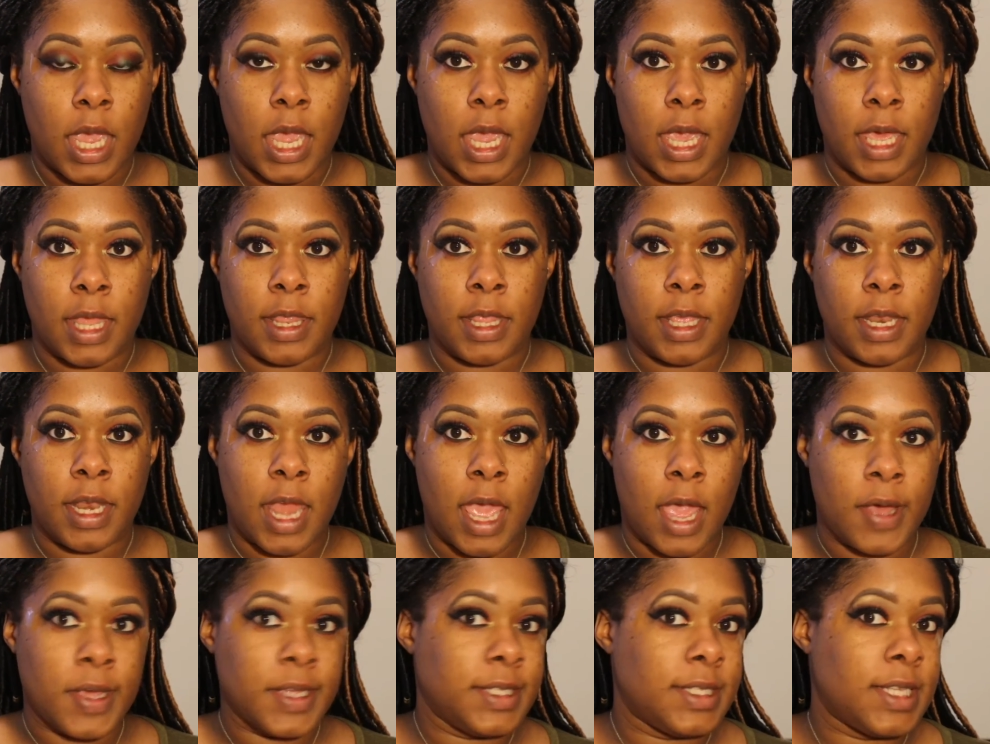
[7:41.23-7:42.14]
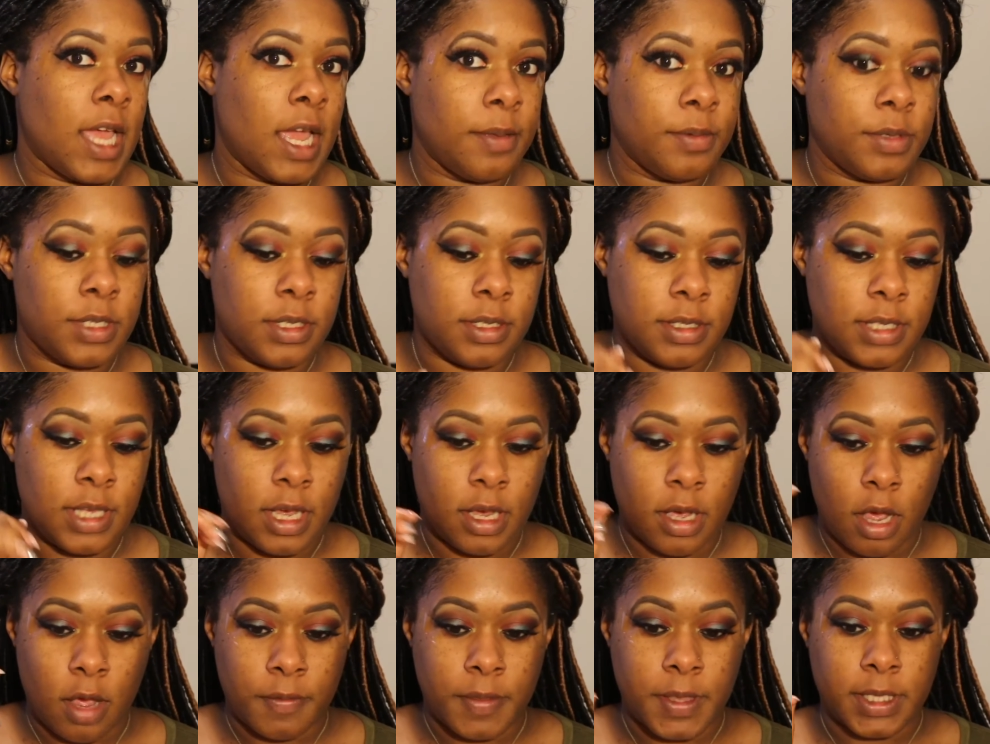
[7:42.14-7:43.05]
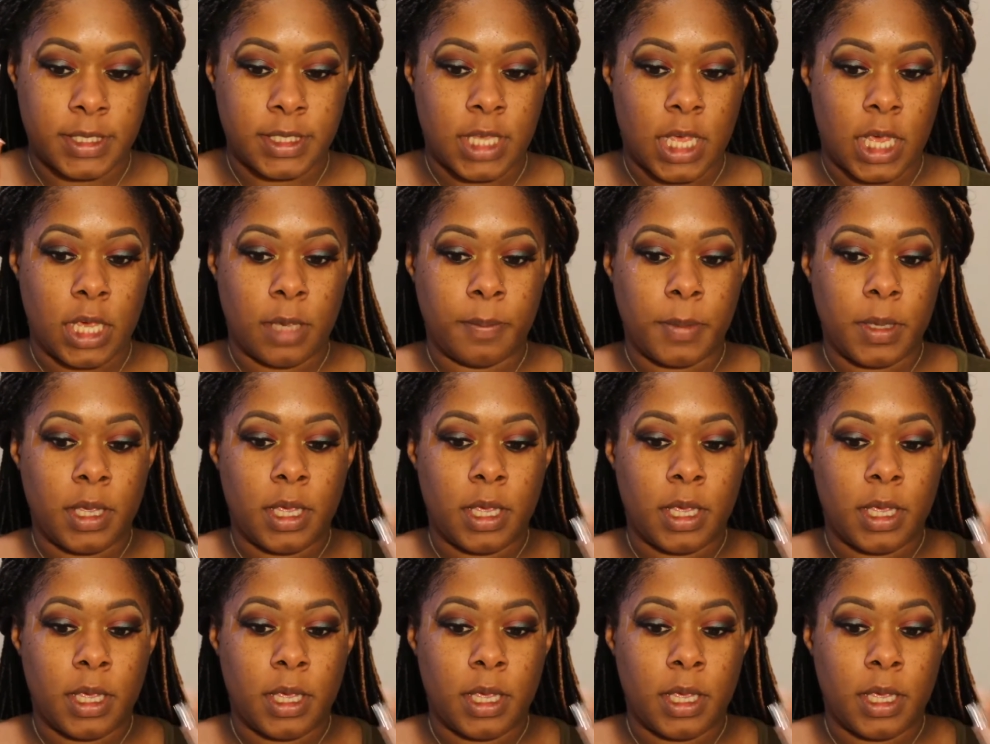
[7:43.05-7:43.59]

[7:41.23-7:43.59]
and then now it's time to take off the tape